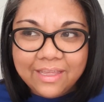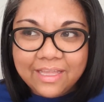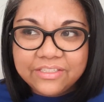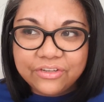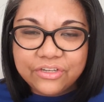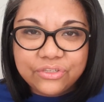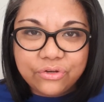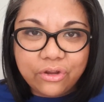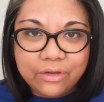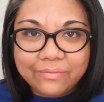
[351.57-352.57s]
It's not as
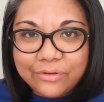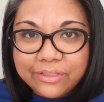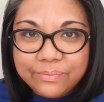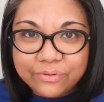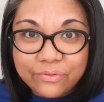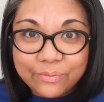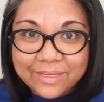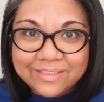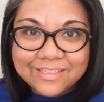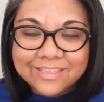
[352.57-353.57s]
strong with
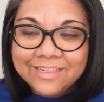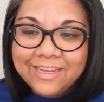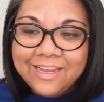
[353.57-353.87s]
performance.